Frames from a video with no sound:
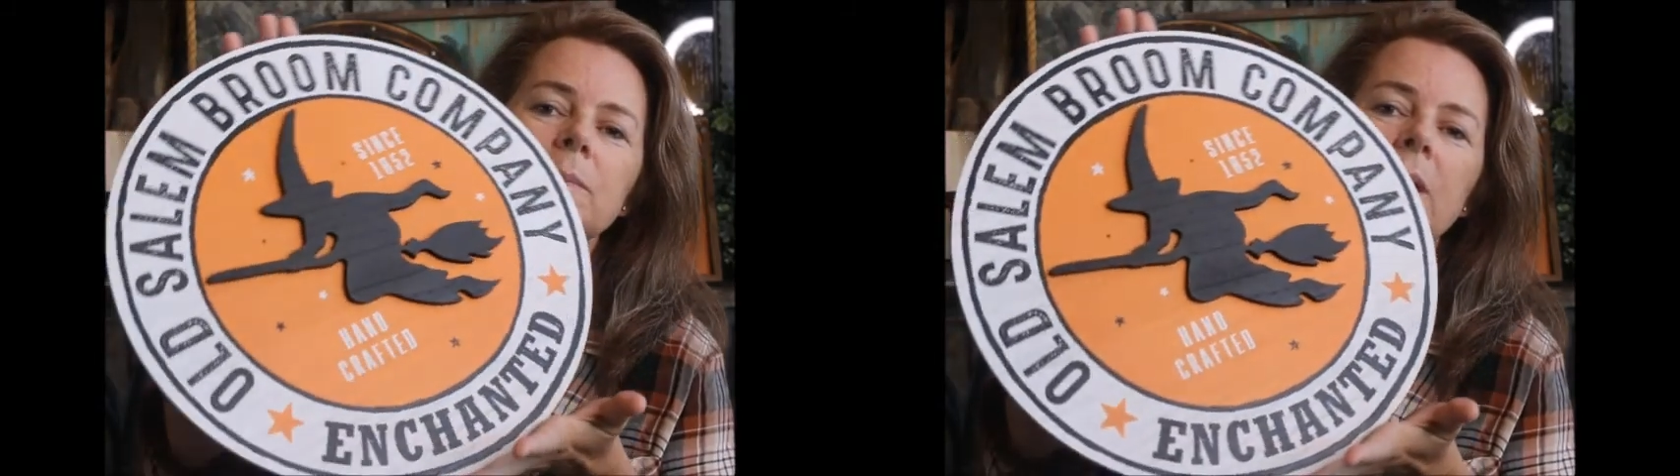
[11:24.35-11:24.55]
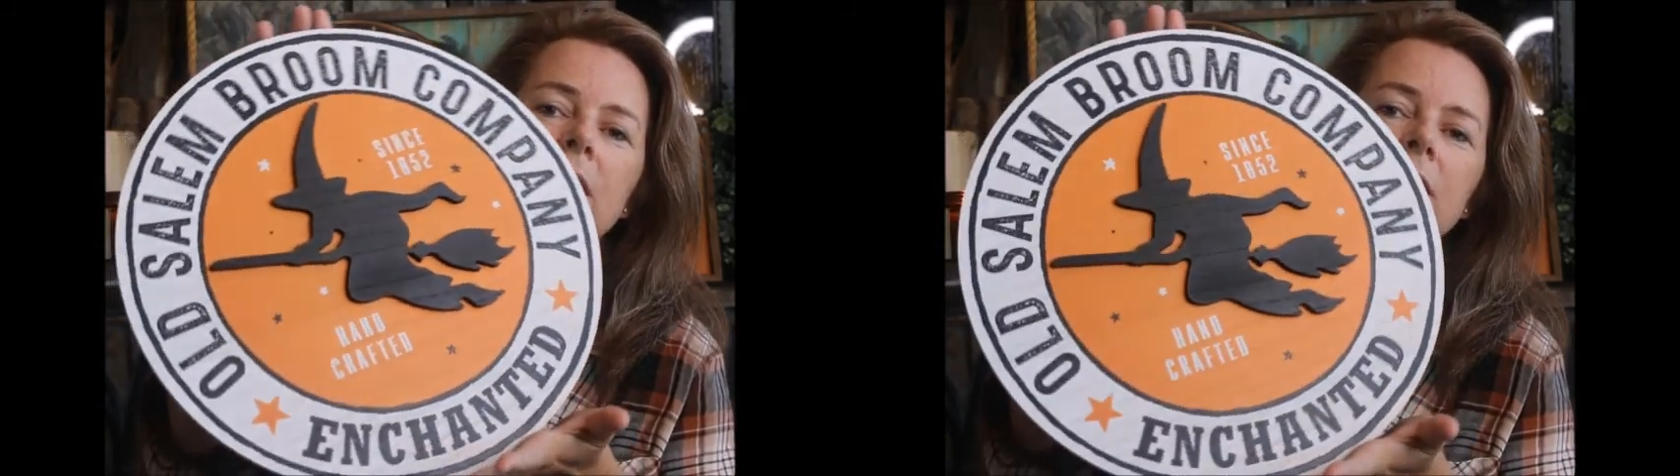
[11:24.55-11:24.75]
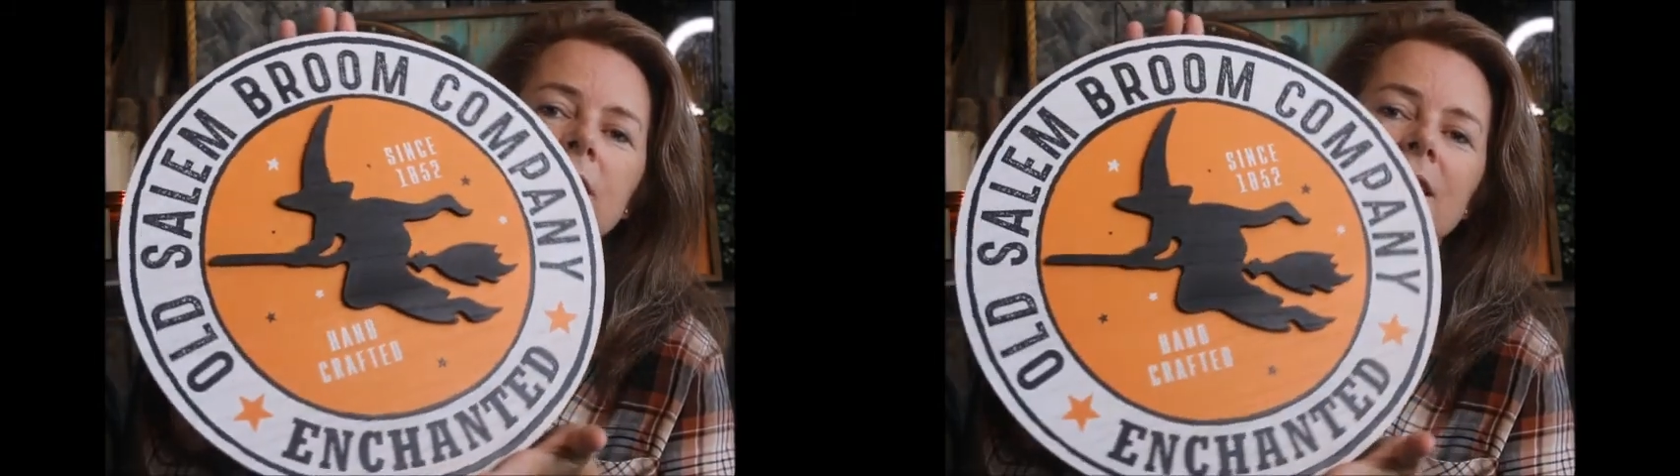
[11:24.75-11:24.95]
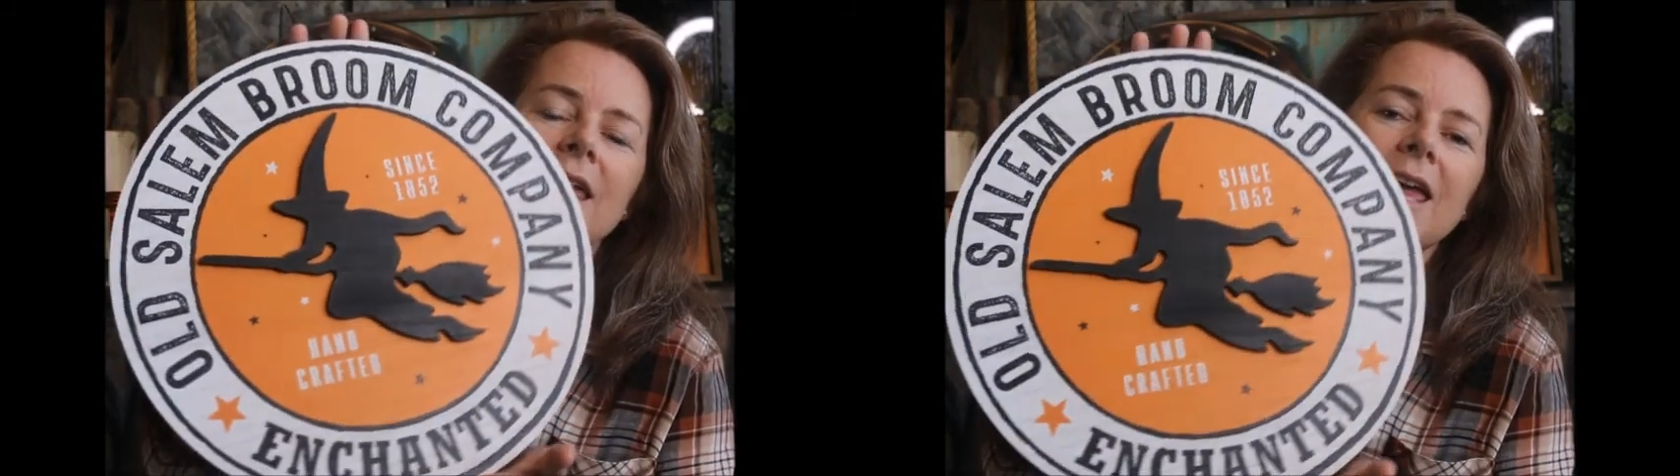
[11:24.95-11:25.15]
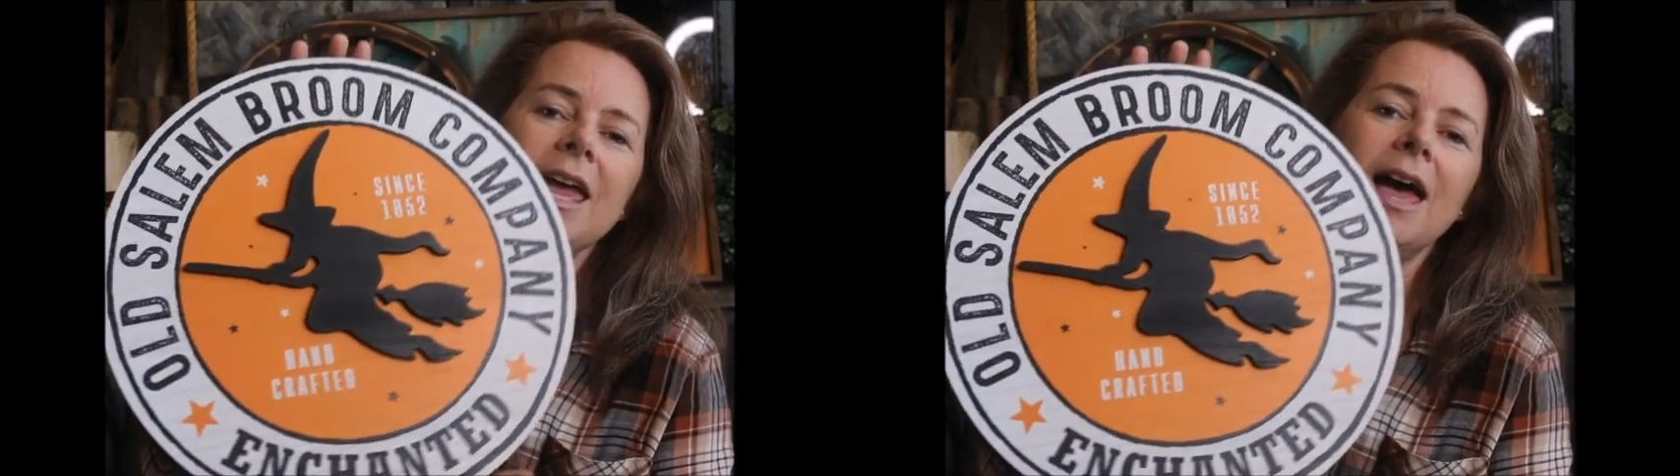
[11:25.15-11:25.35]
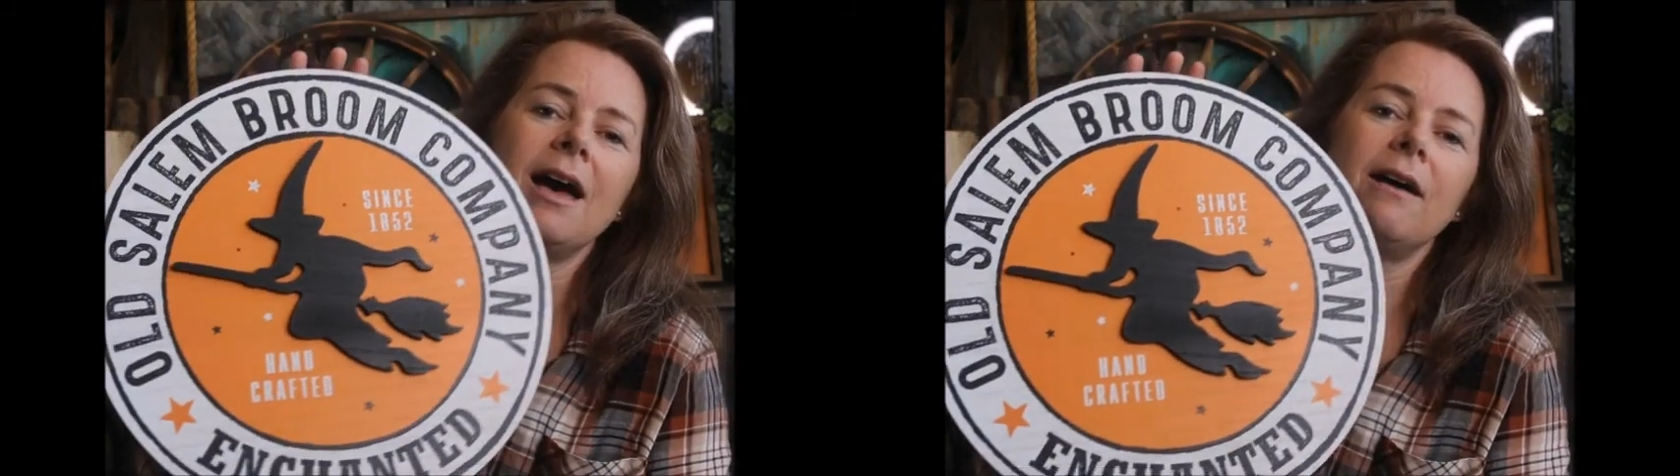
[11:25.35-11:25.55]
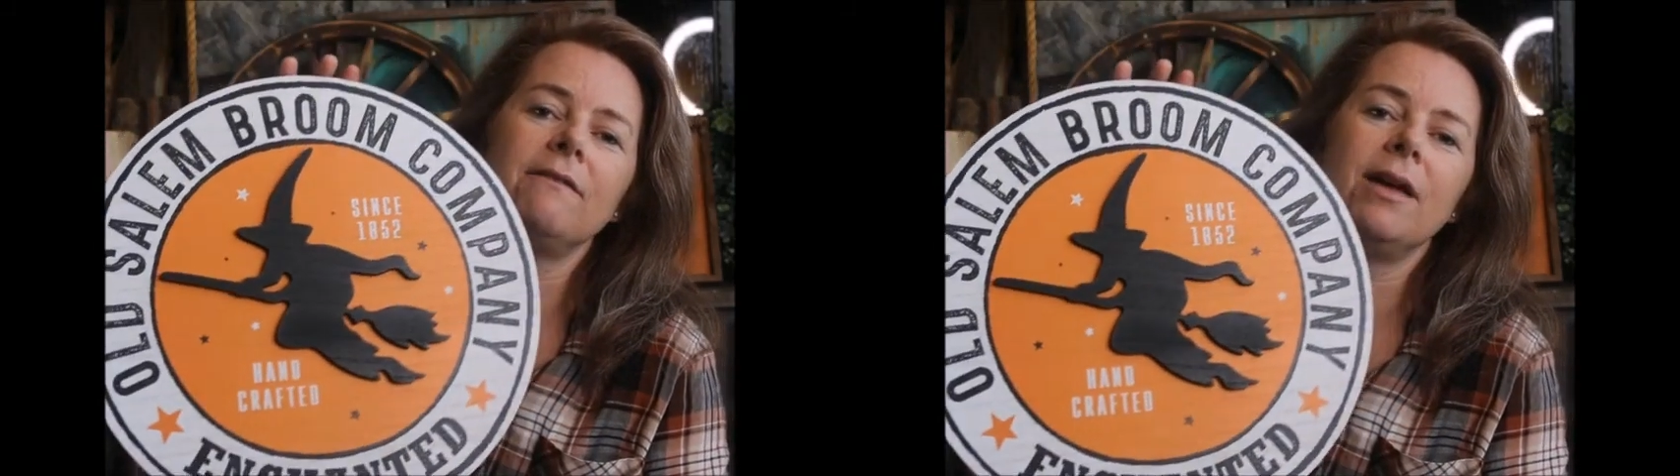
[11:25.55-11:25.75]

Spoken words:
but they have